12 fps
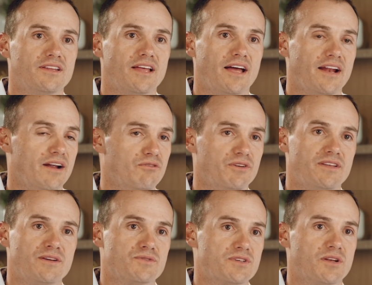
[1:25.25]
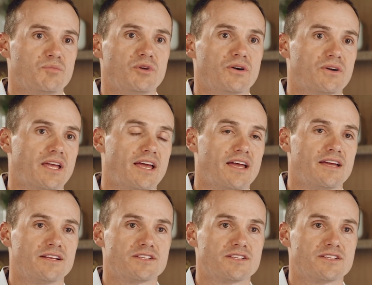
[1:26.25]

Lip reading: that everything was going to be okay.